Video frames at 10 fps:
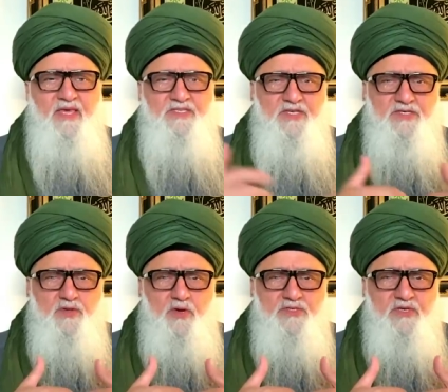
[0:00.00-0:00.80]
is the
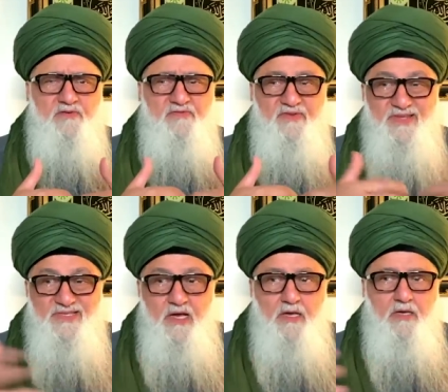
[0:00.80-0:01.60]
source of
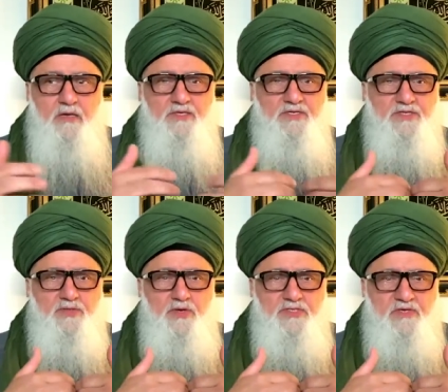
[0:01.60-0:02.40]
rizq, is the
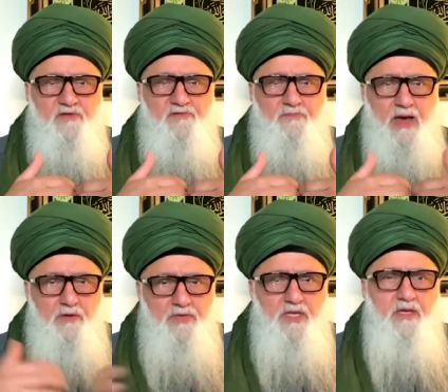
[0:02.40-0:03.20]
source of
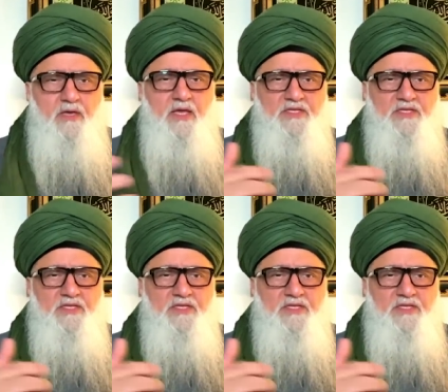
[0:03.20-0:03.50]
bounty,